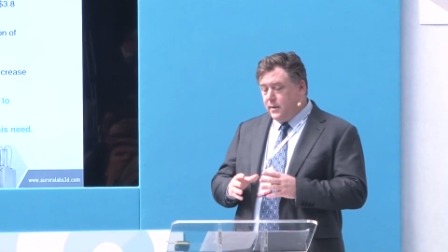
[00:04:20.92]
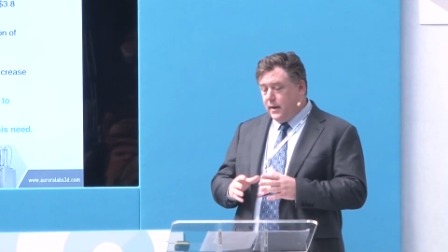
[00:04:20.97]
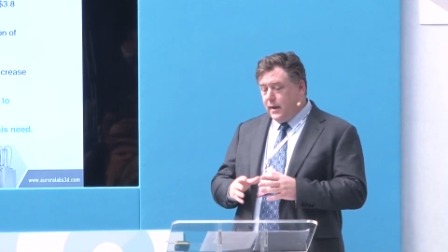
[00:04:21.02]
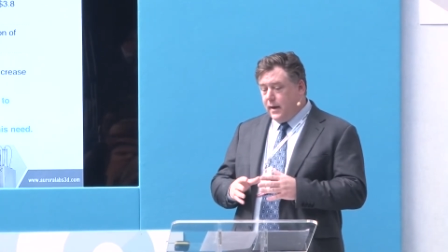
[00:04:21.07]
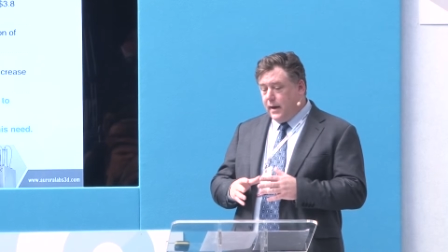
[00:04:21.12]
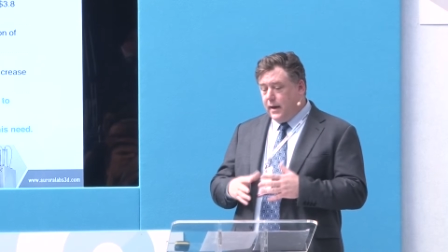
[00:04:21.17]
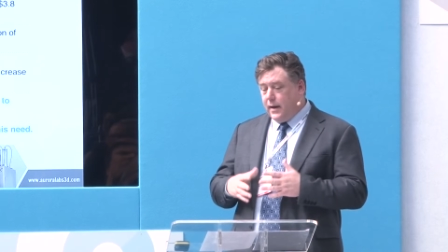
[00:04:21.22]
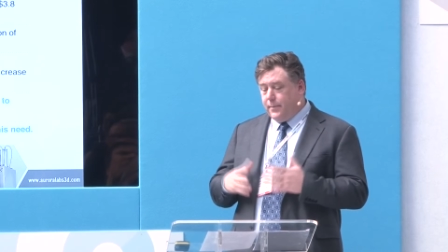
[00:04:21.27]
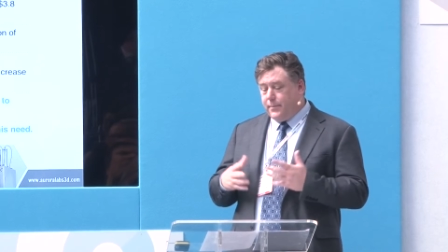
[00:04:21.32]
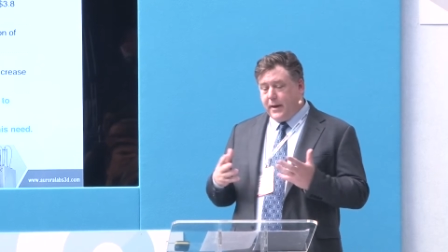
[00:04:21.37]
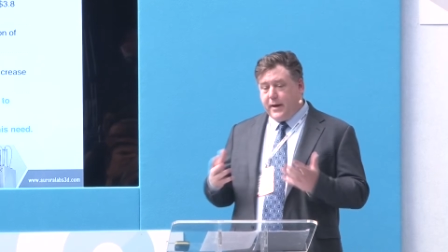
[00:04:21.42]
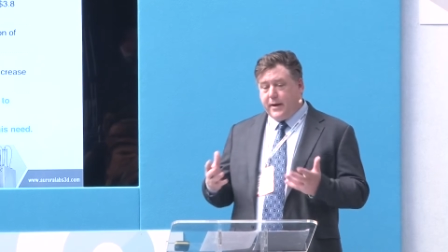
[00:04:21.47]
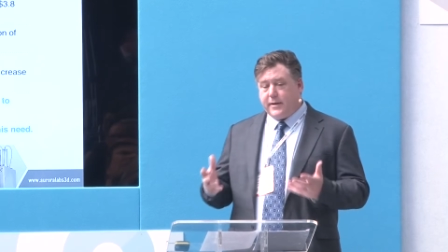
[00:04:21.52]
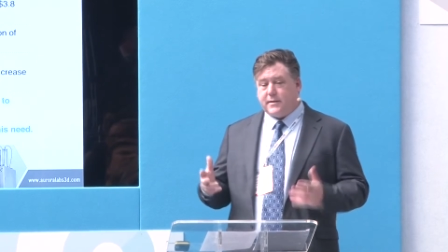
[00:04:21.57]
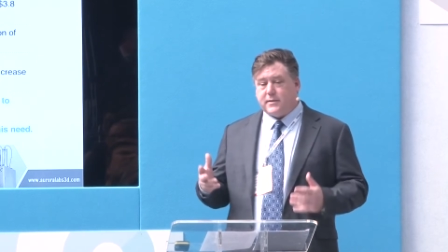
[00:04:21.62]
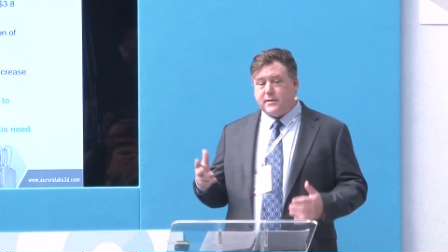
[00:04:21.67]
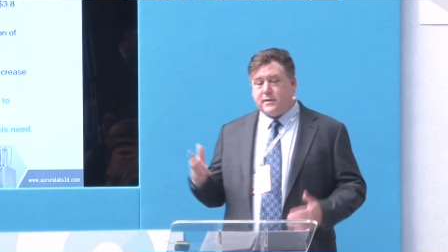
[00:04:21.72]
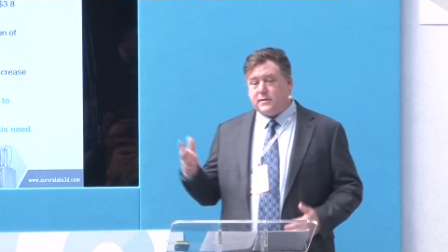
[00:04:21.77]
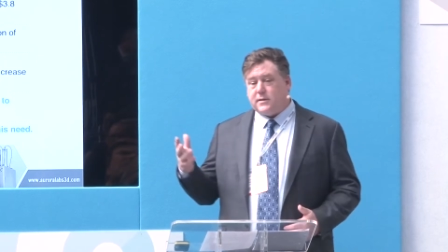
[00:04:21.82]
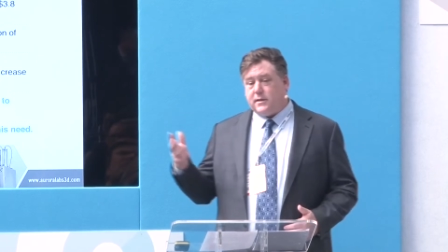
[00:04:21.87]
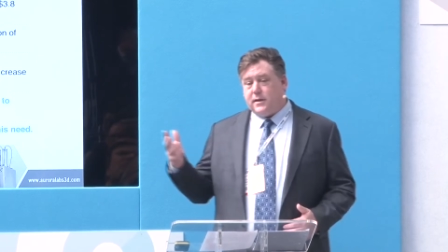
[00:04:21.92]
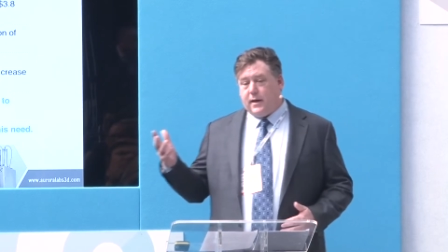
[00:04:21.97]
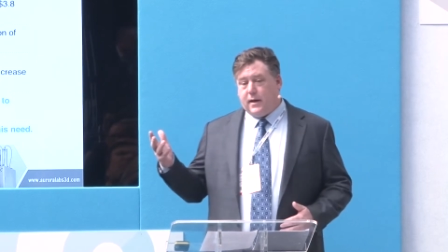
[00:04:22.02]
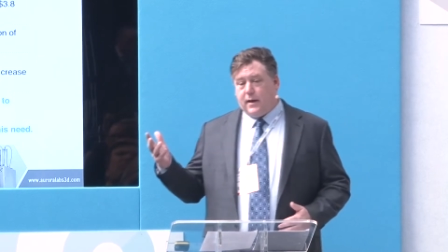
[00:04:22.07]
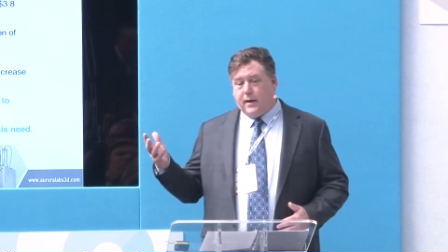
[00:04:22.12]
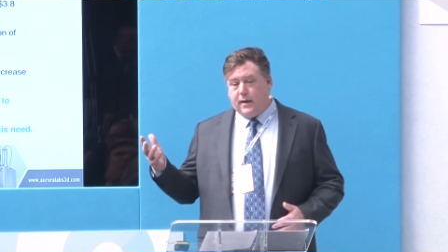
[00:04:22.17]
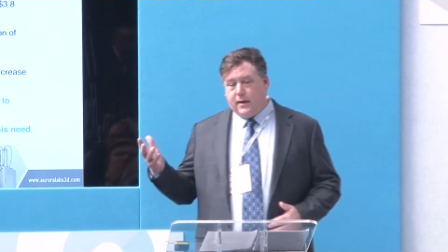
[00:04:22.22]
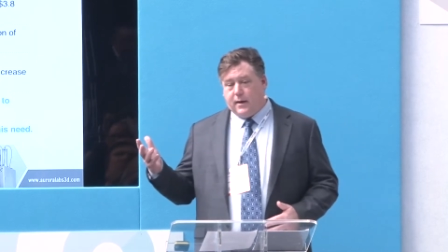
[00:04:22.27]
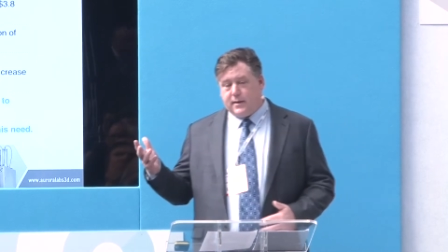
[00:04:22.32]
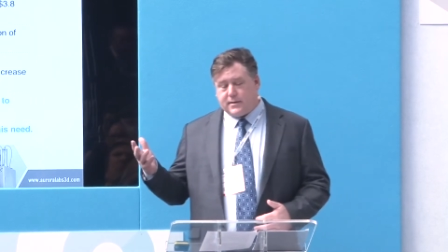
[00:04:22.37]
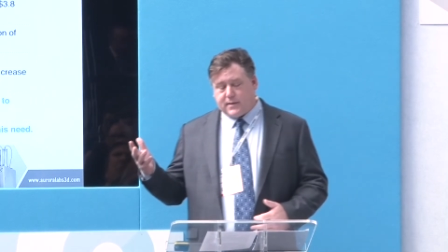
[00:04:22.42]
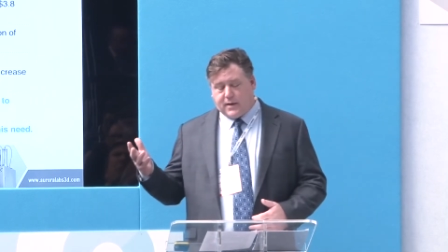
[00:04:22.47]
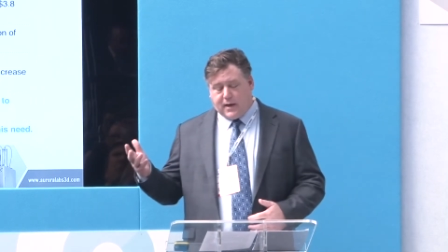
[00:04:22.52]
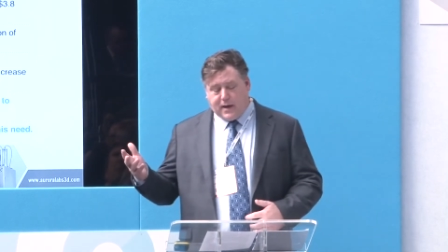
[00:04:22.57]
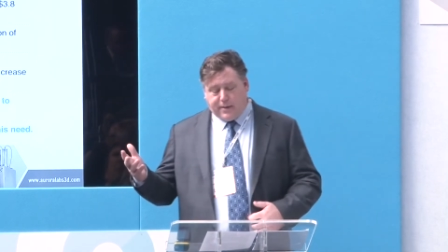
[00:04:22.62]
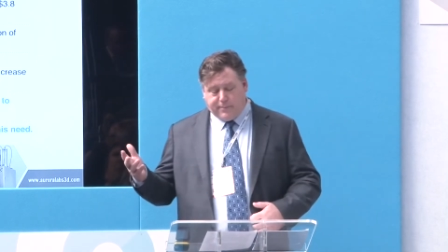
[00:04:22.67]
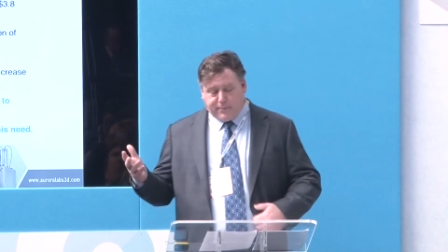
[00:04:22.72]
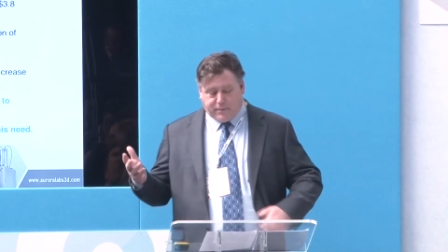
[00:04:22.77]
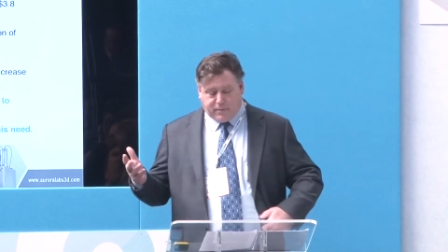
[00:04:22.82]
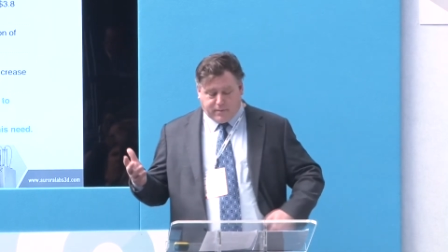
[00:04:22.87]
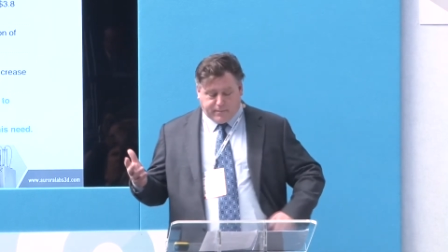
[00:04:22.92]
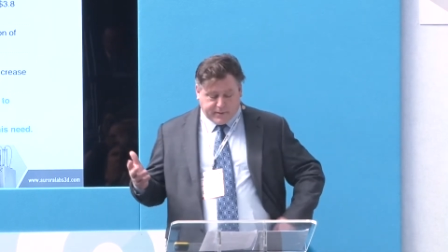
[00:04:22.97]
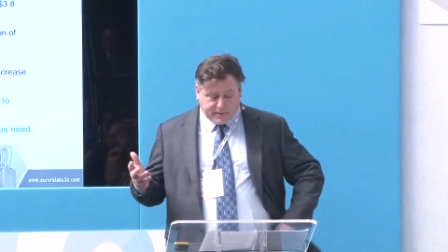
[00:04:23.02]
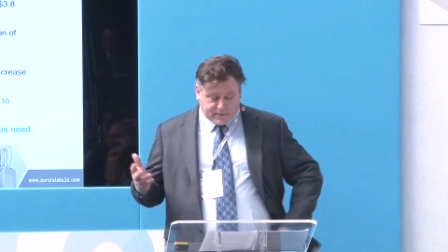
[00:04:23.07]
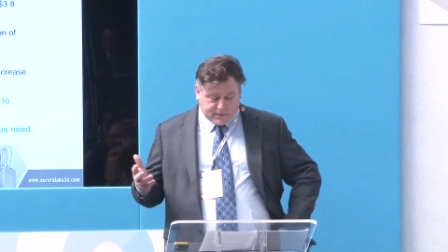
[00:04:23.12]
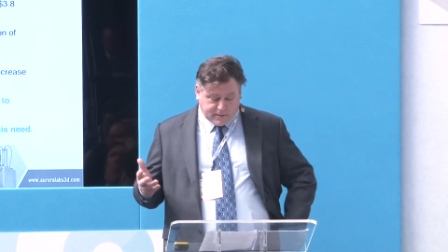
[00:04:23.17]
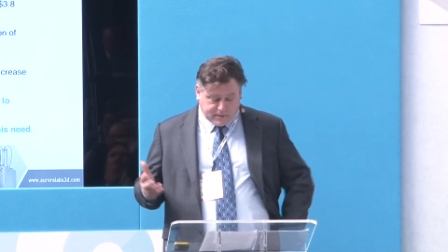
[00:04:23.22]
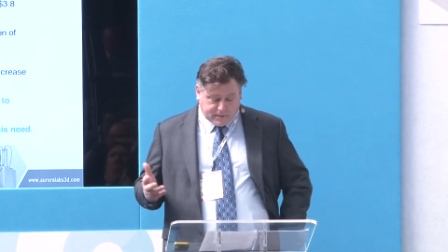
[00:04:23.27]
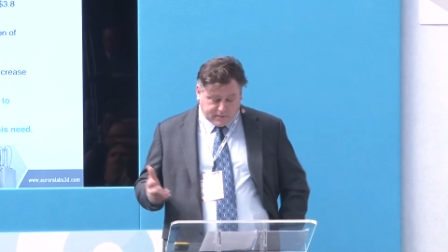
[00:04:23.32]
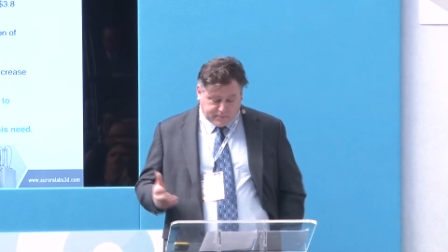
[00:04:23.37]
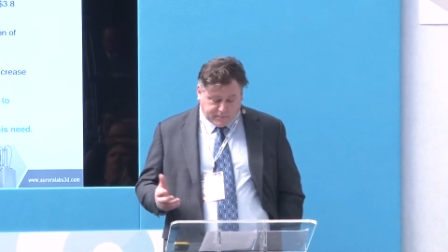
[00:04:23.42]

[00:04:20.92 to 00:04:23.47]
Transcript: uh, powders as an, as an arm of the business